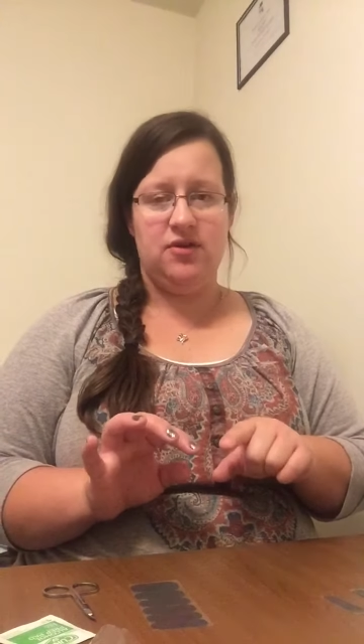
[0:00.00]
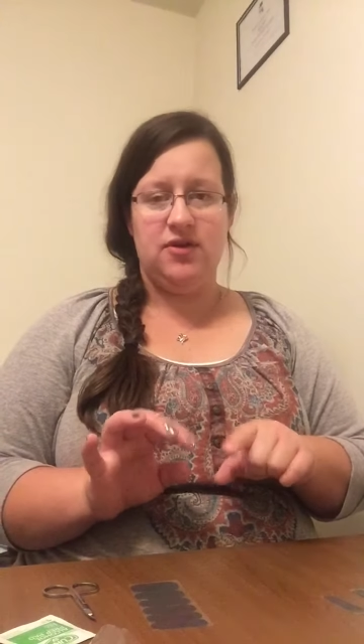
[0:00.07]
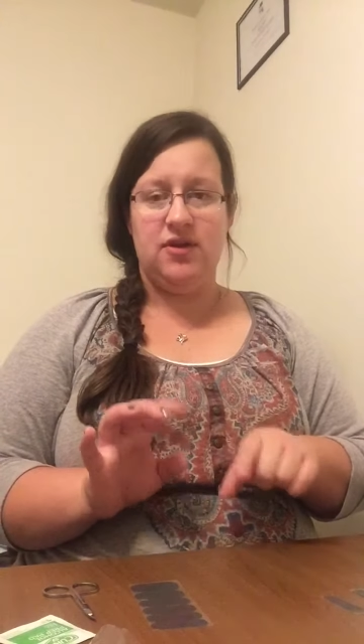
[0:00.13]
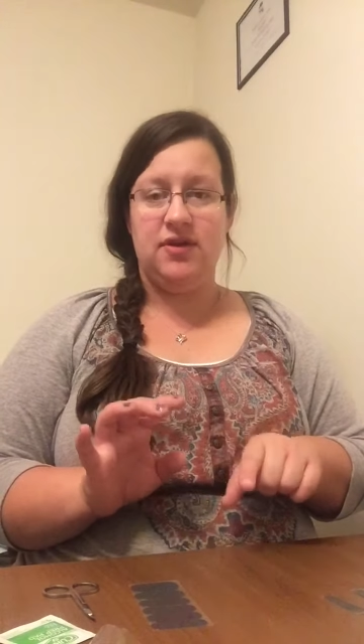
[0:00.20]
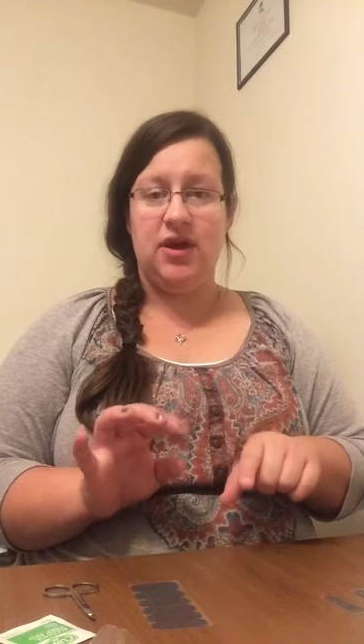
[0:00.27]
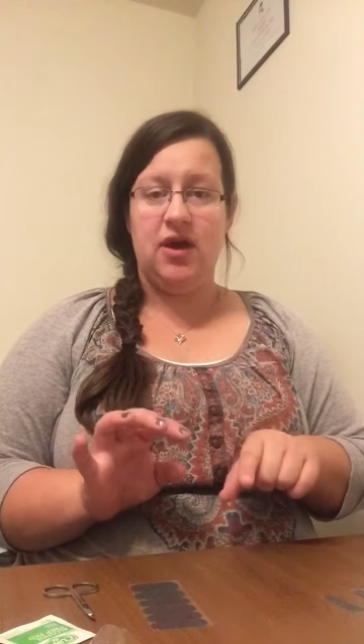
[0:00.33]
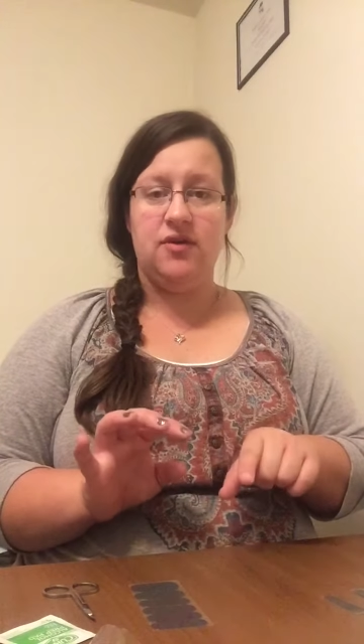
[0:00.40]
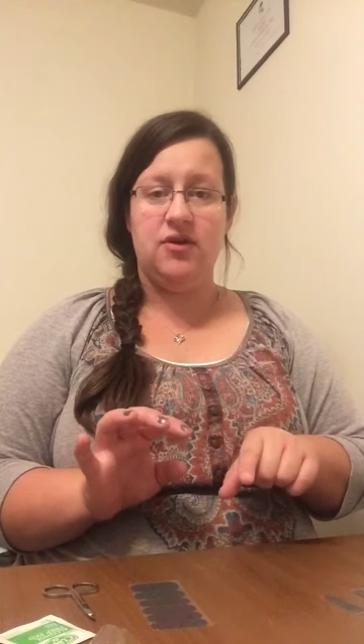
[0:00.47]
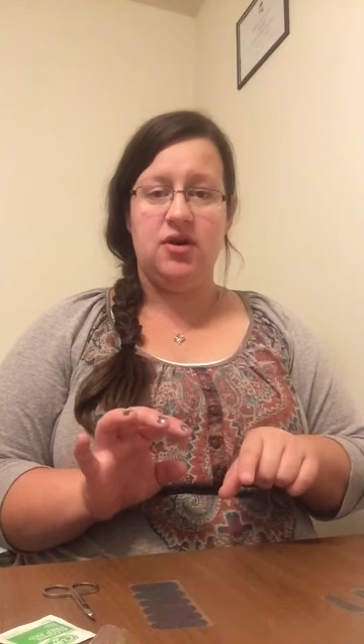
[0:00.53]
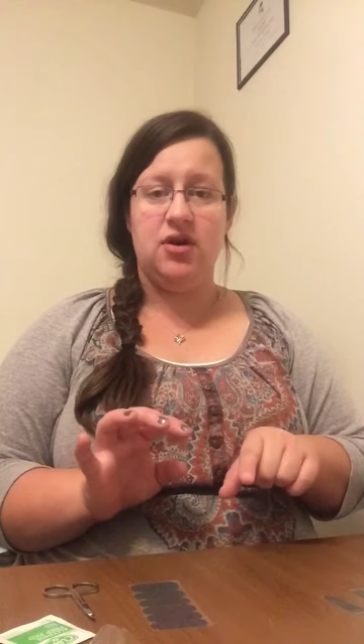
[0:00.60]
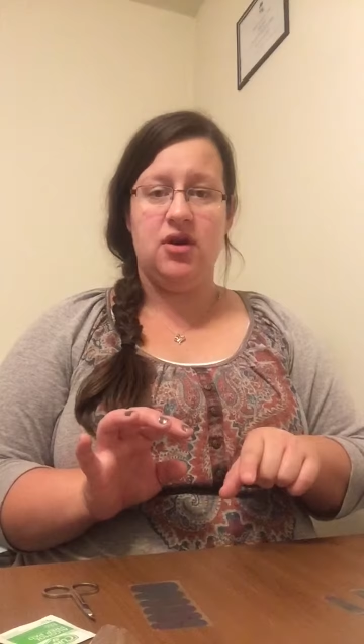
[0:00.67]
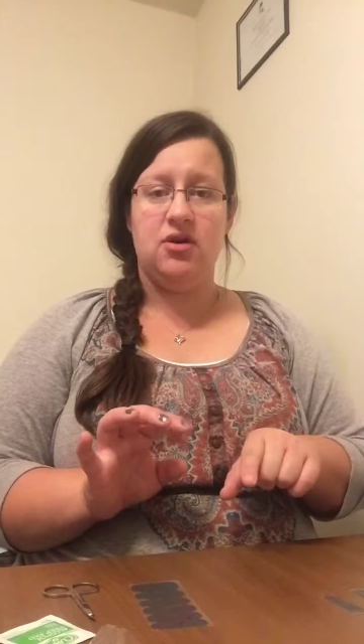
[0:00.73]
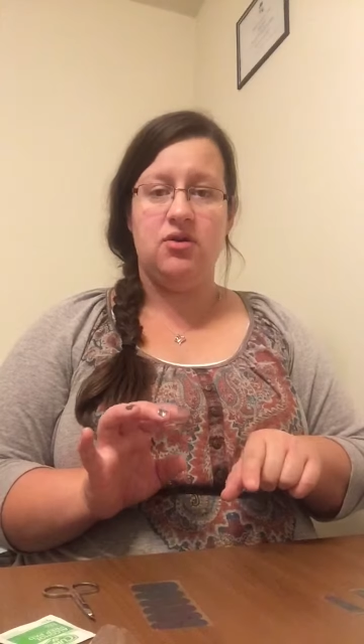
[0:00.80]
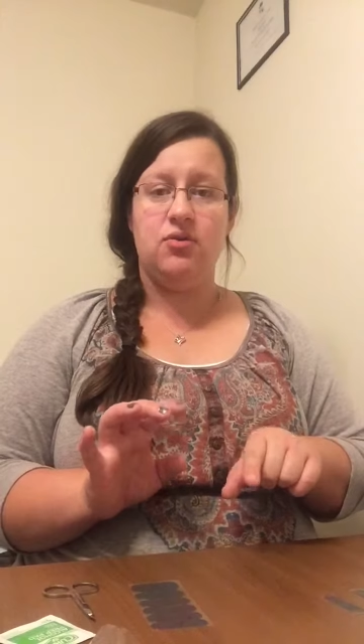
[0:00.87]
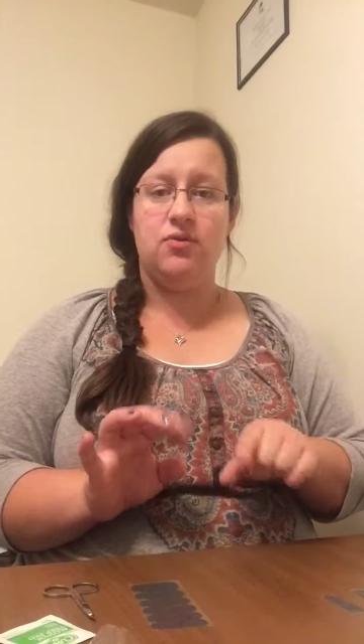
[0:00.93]
than the
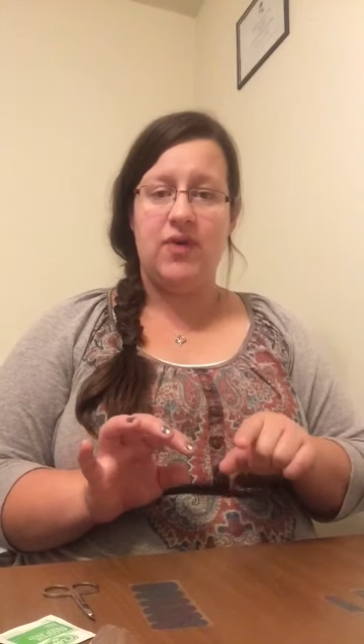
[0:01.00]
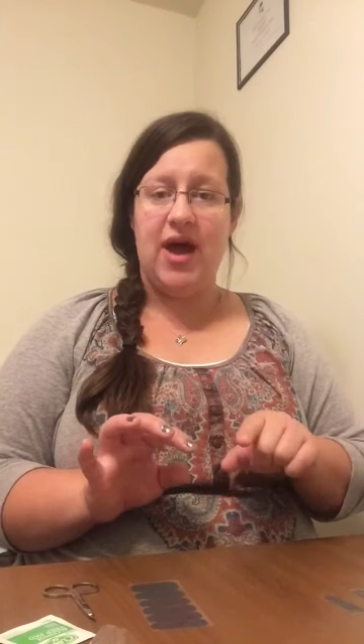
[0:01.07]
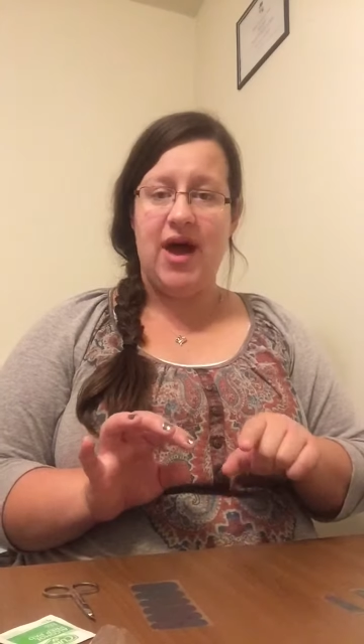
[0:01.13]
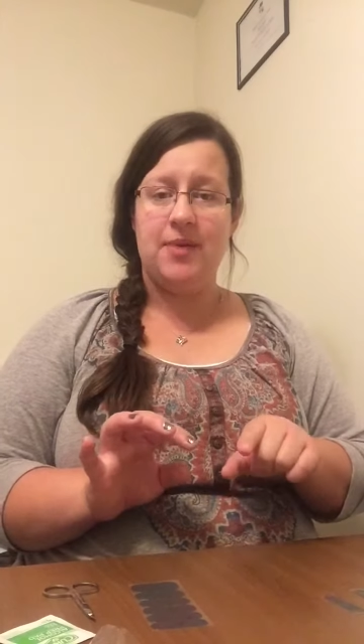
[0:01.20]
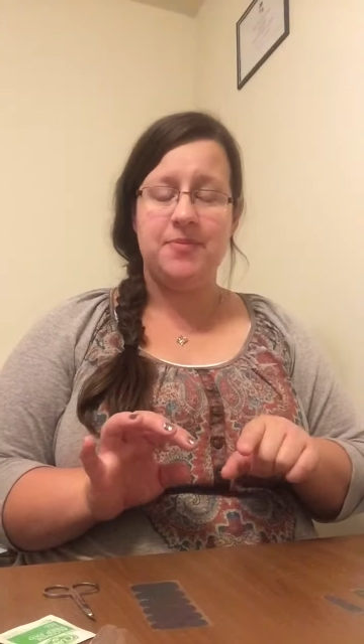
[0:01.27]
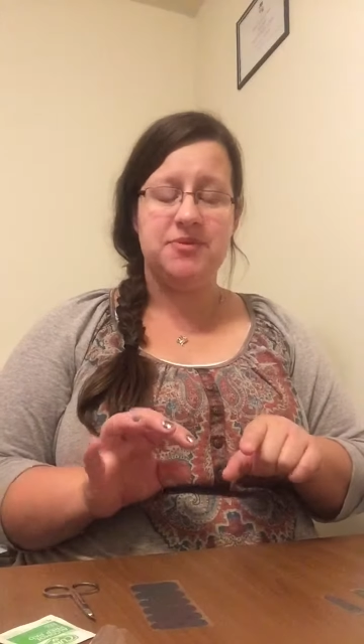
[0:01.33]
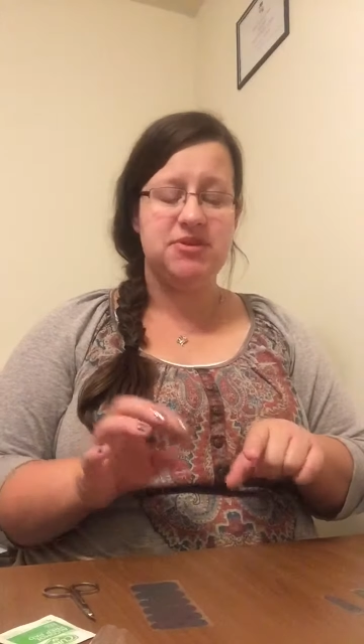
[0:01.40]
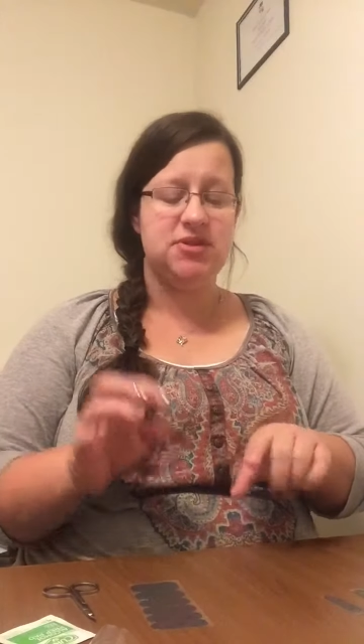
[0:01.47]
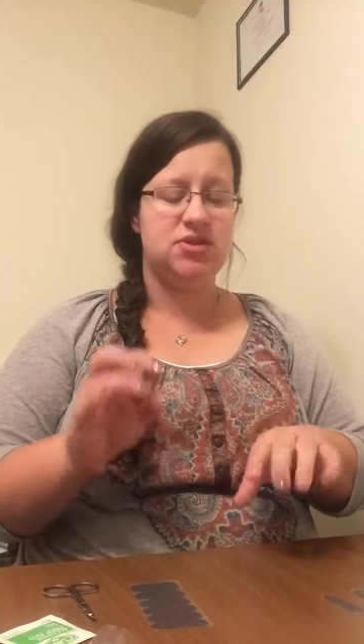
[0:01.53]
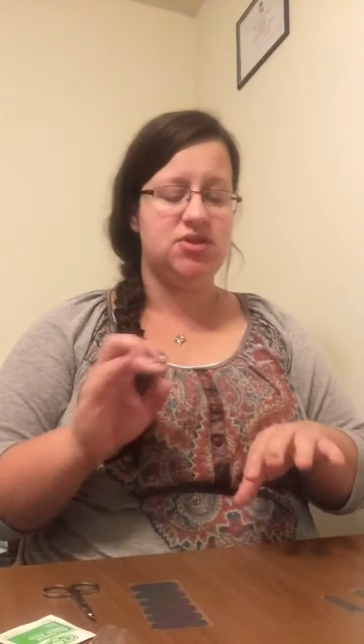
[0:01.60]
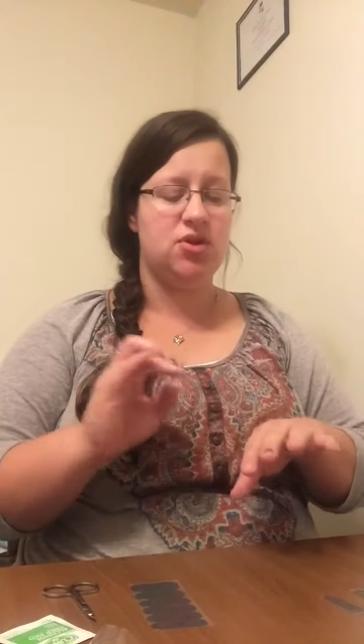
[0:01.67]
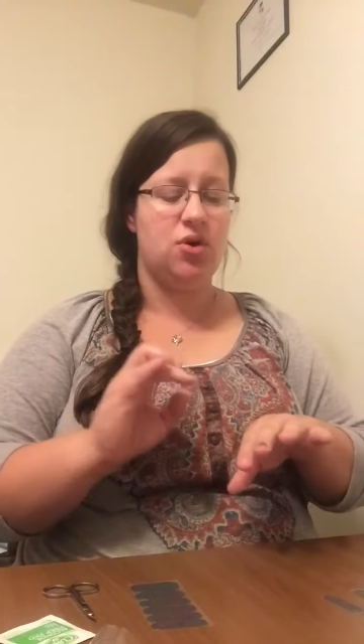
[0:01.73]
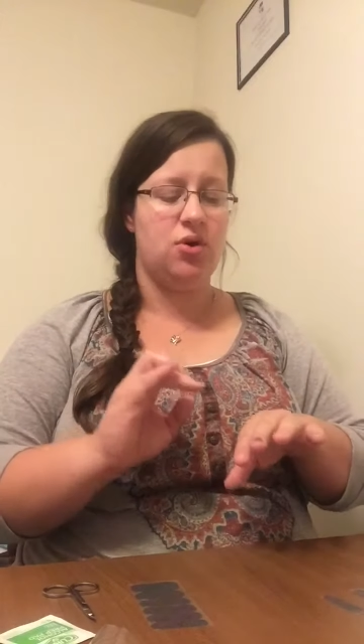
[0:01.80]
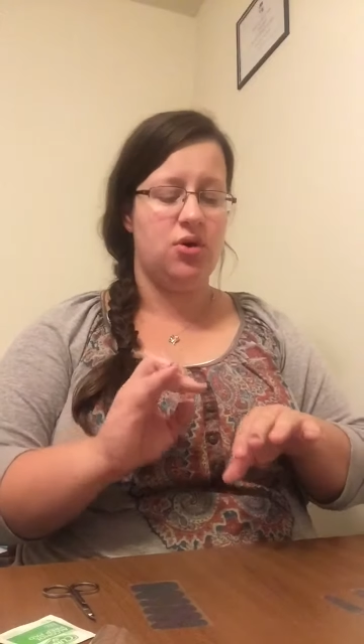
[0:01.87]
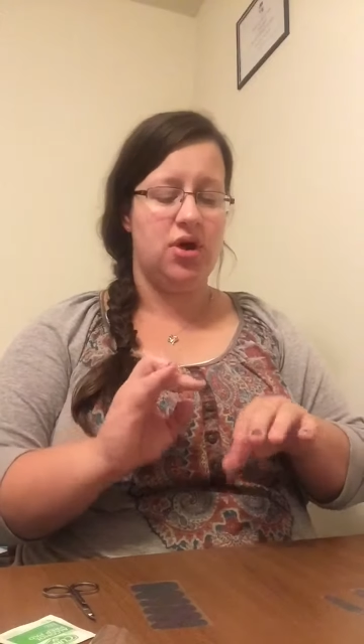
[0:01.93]
other wraps,
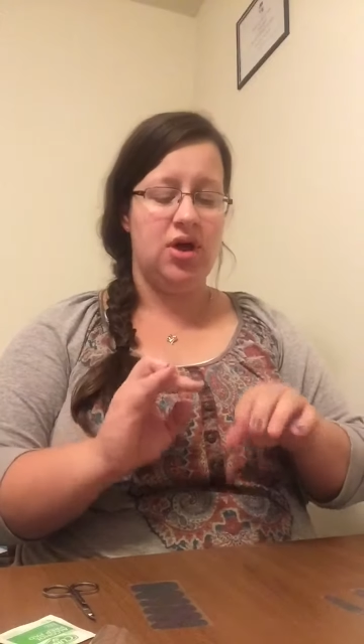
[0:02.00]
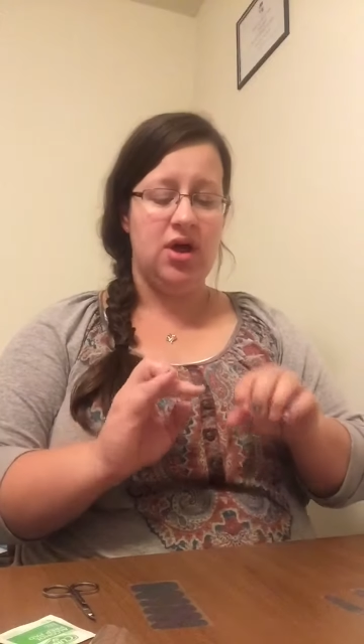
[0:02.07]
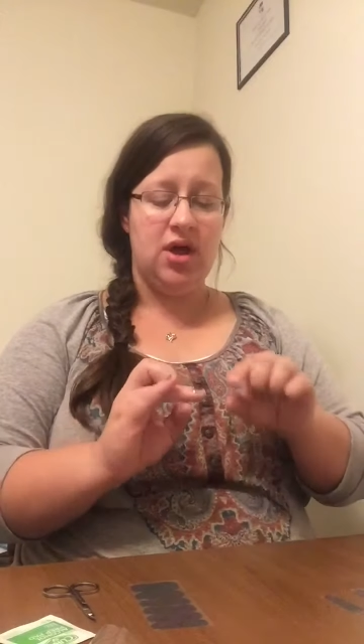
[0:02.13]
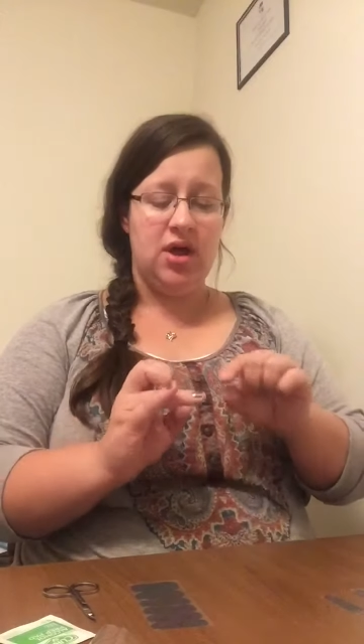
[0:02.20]
so